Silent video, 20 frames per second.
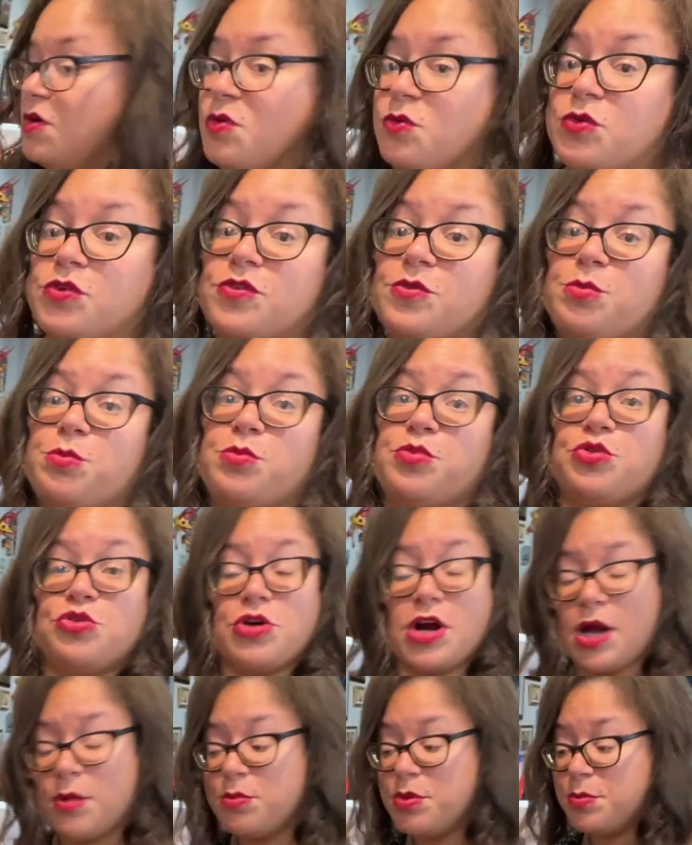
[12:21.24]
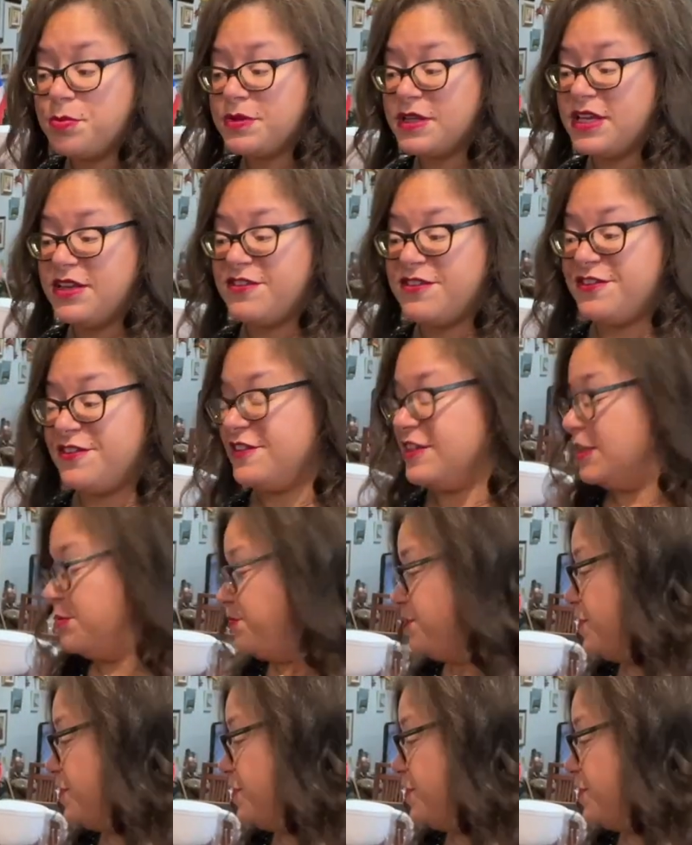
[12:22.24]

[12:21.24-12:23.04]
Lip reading: We'll probably flip